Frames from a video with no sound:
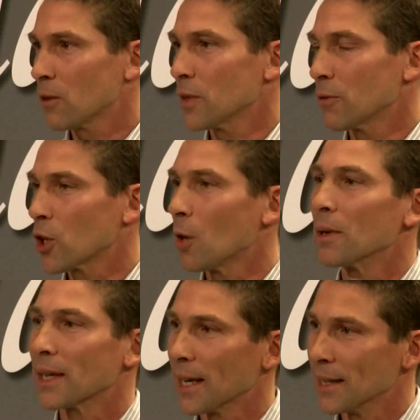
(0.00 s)
sound very
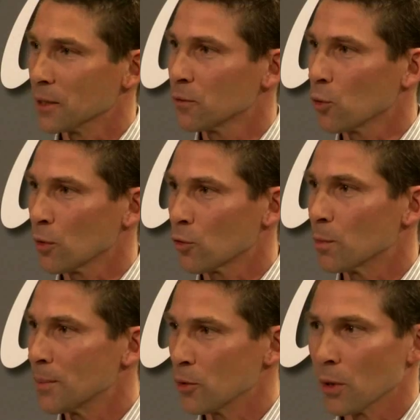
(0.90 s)
complicated for
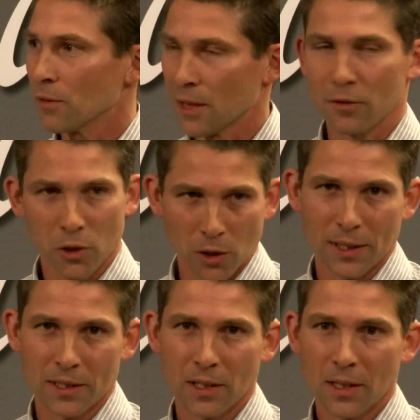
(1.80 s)
people who have never
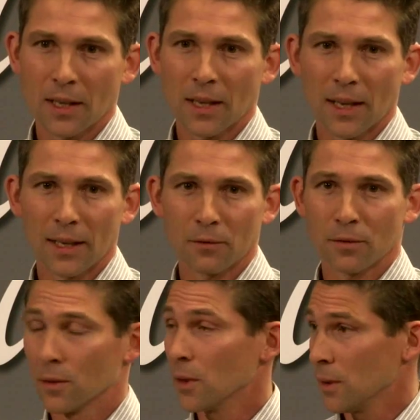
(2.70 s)
done it, and
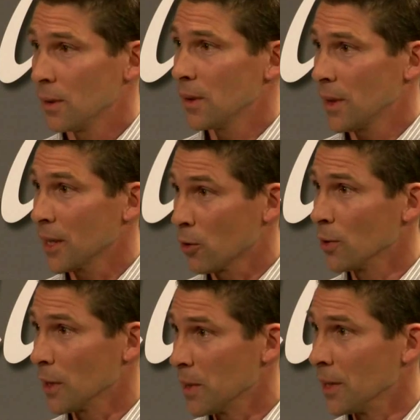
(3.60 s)

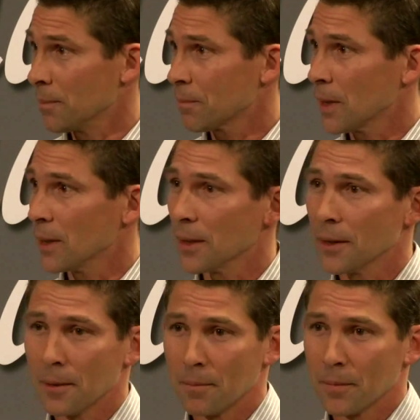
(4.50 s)
including me.
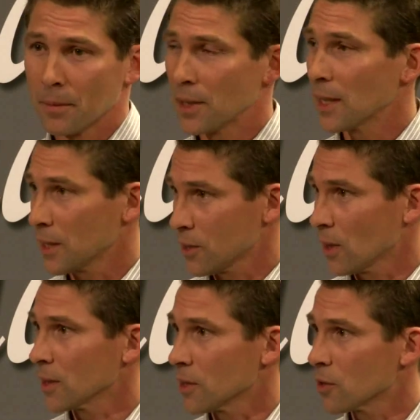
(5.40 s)
But then I
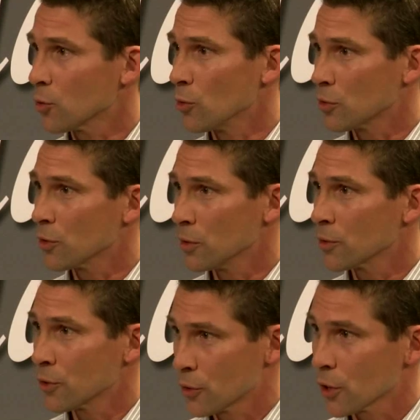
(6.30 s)
started
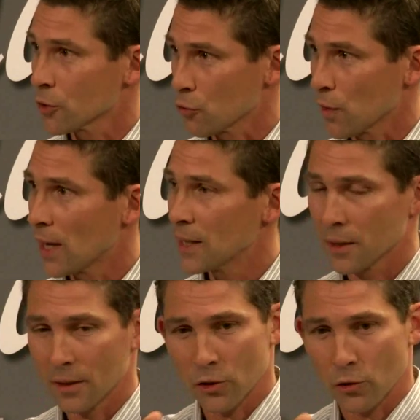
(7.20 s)
to
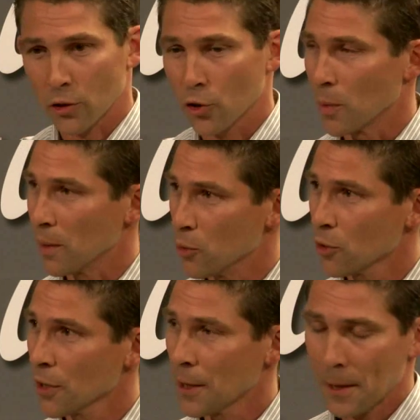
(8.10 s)
write and structure my
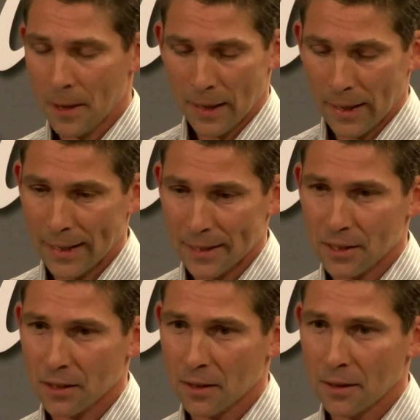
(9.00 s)
book,
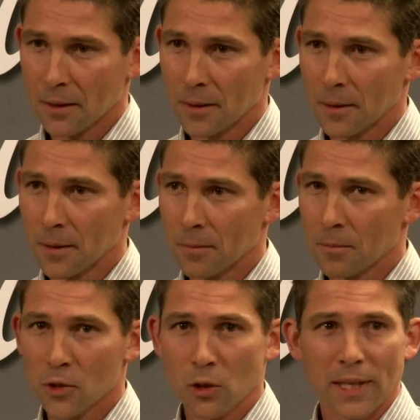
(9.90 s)
and
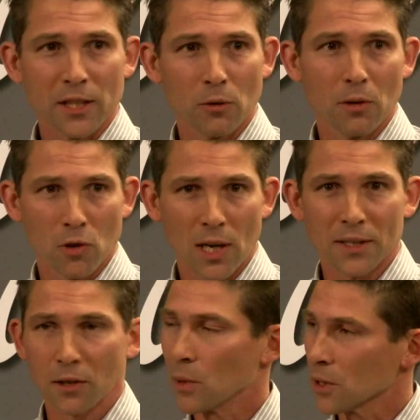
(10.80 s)
so the actual
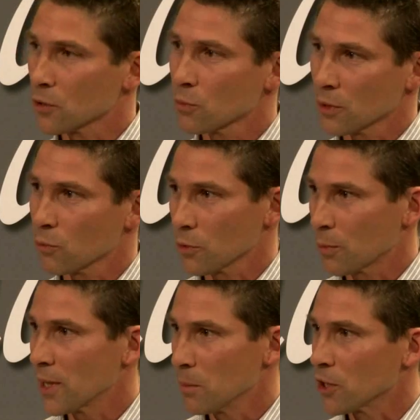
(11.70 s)
writing was
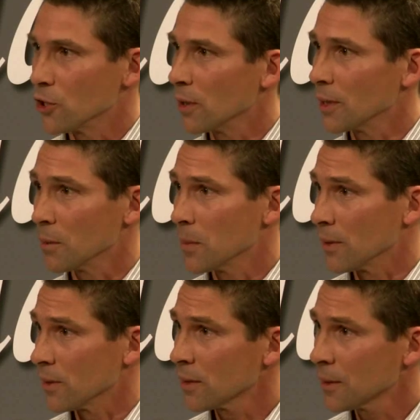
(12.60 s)
pretty much done in a
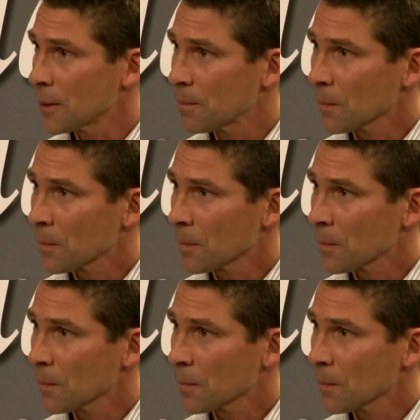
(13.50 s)
month.